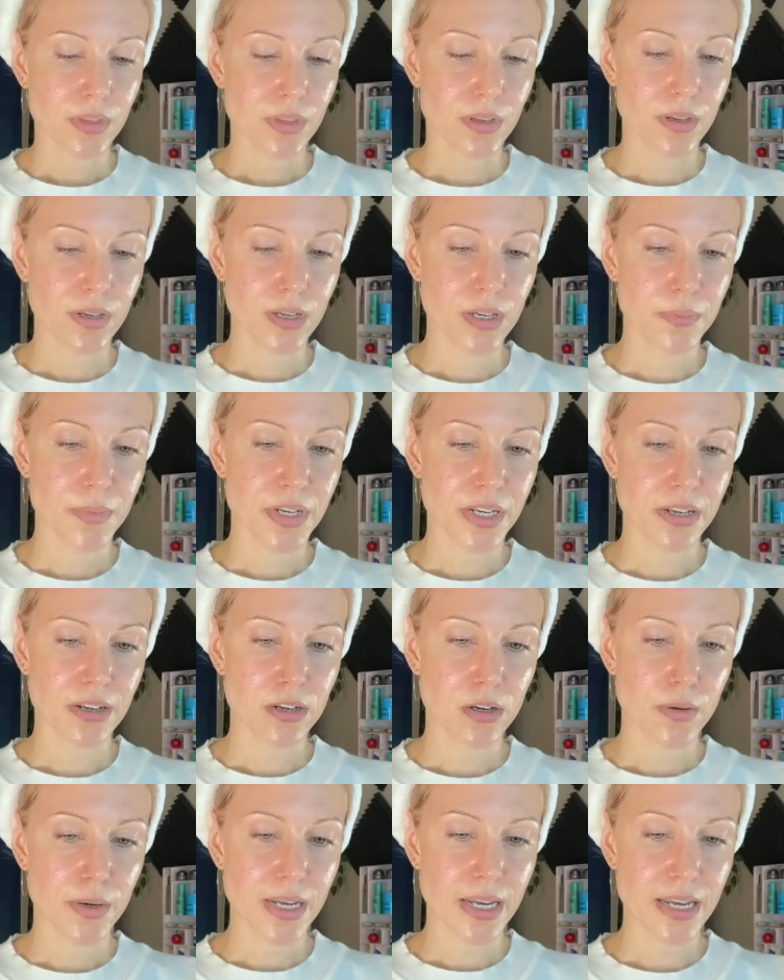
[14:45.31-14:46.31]
I'm gonna
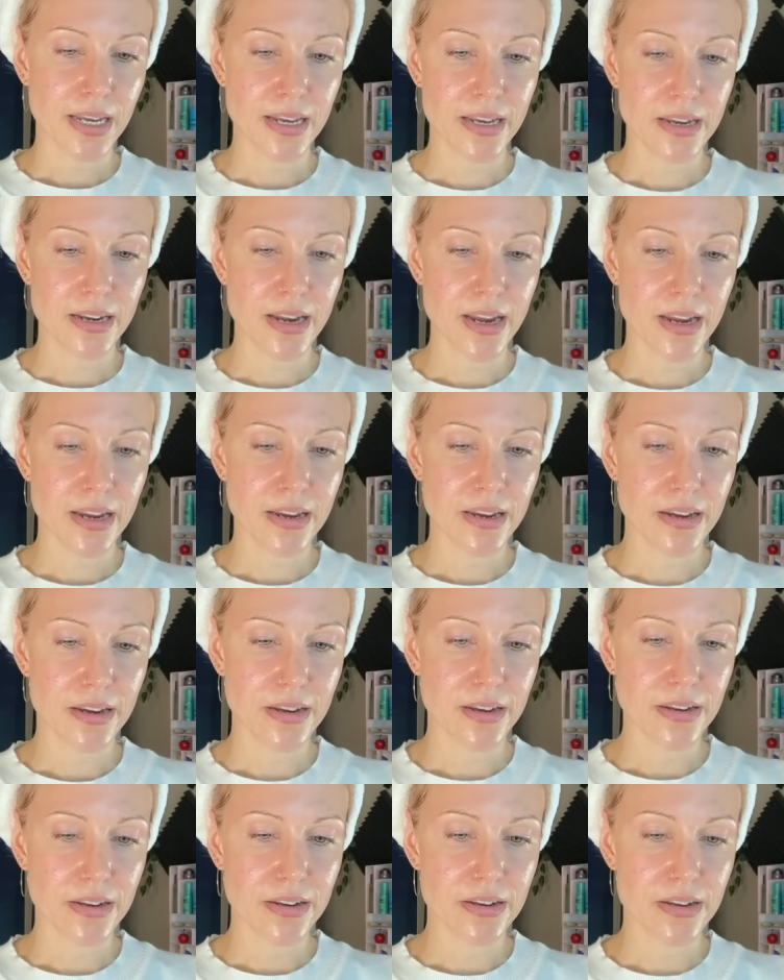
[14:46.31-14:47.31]
go ahead
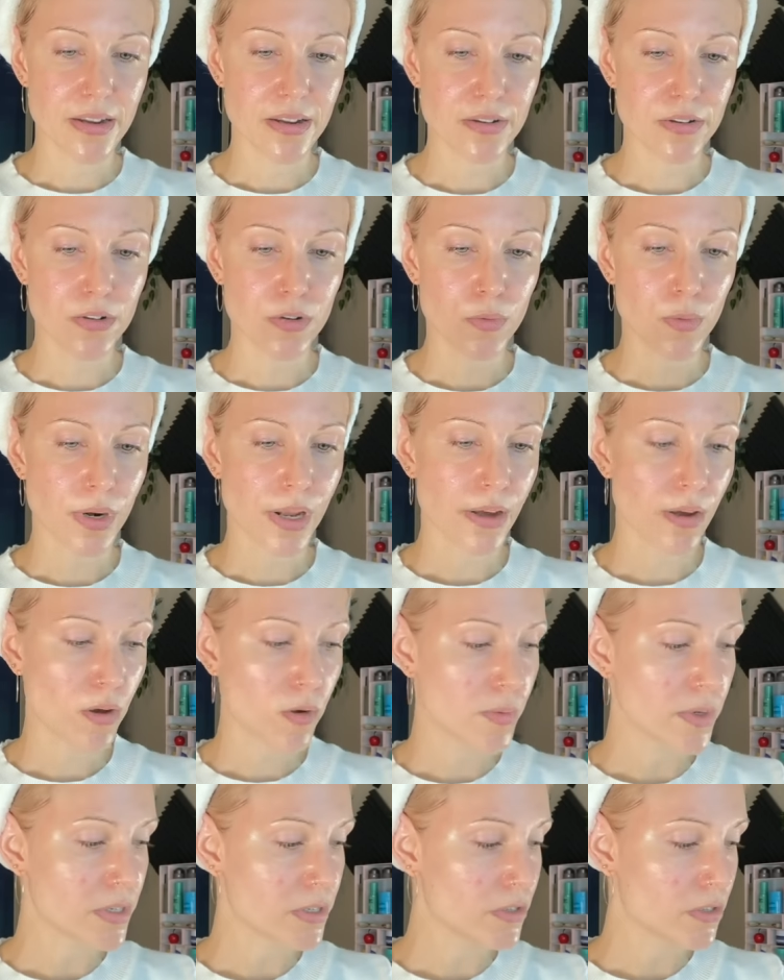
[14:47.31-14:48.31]
and do what I
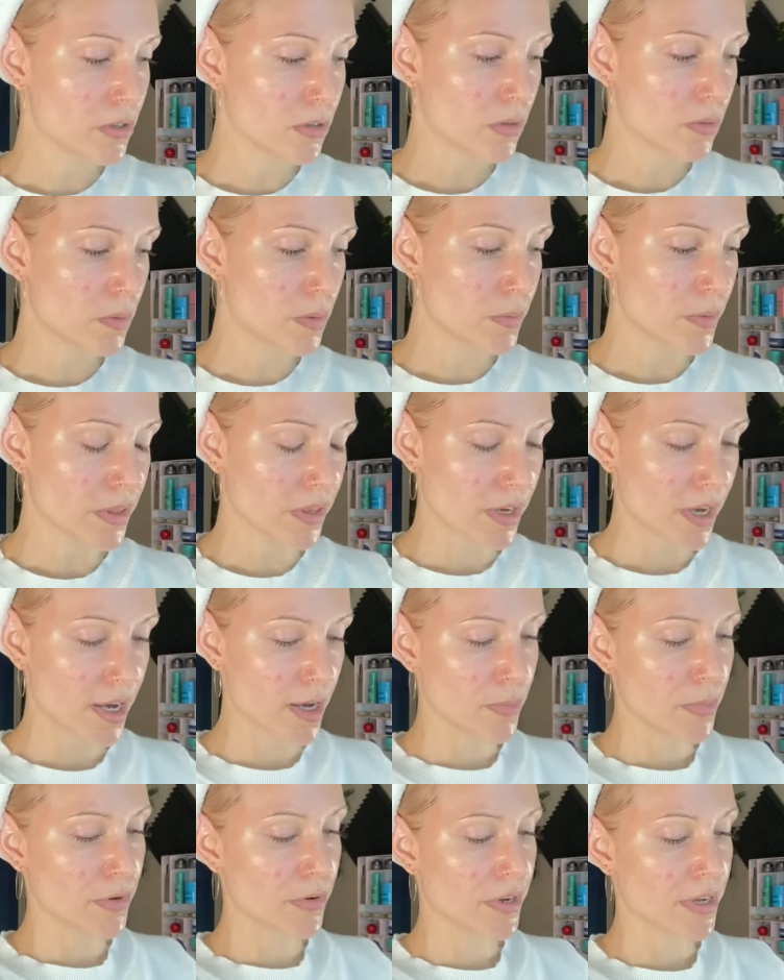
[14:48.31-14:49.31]
always do with K
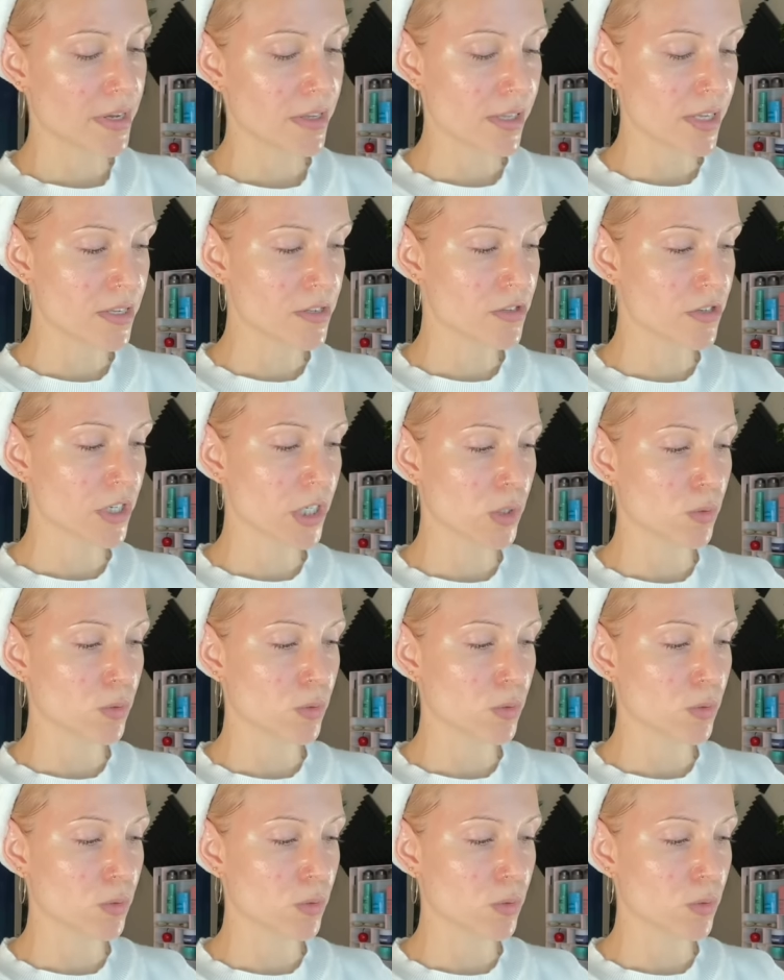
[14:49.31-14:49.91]
beauty cleansers.